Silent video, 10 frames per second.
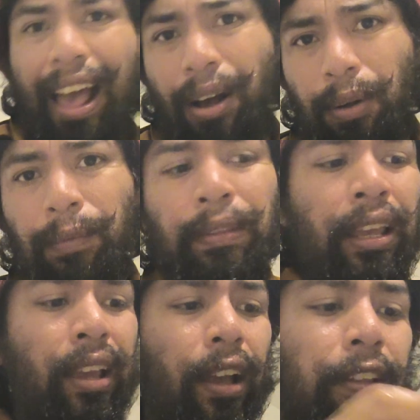towel
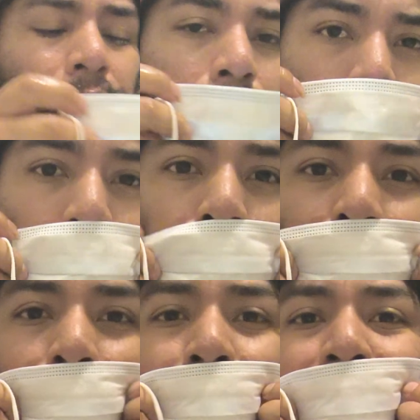and just
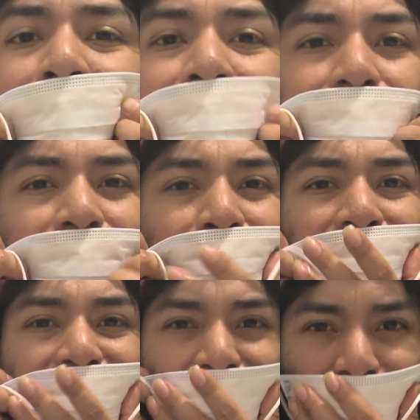literally
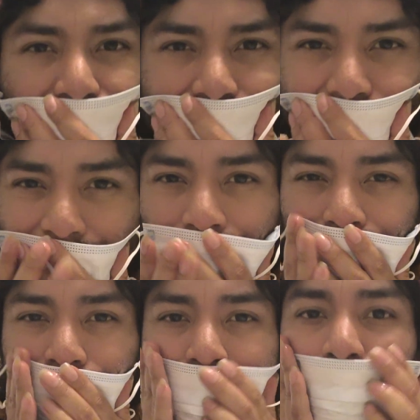steam it.
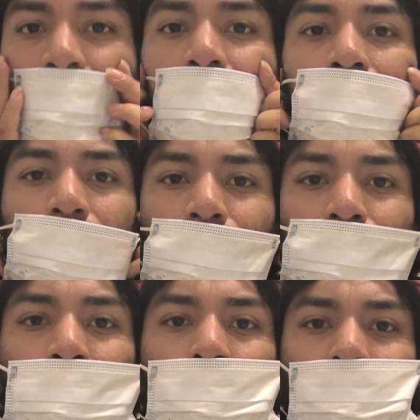Like
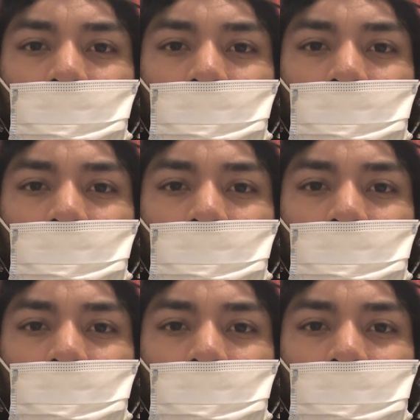so.